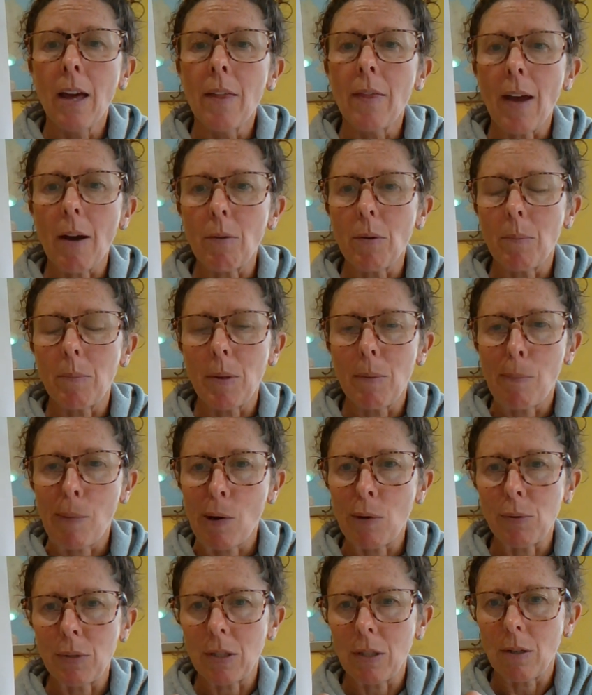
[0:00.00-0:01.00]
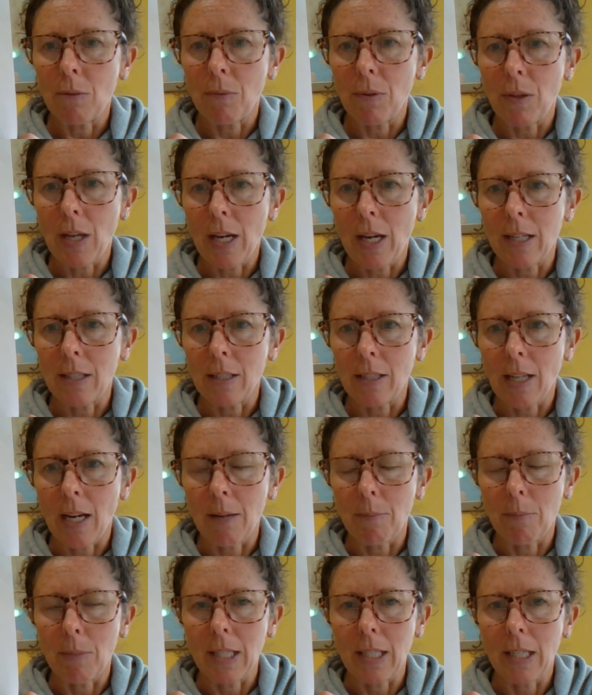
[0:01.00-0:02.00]
that will be posted with that
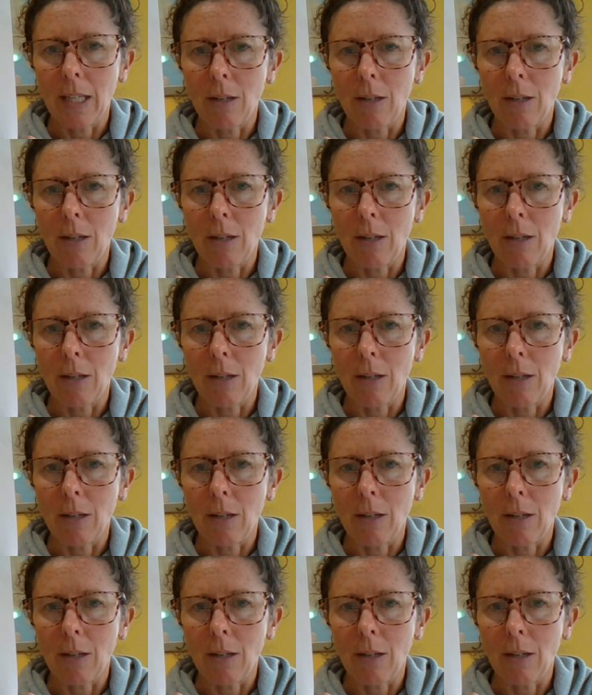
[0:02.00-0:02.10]
assignment.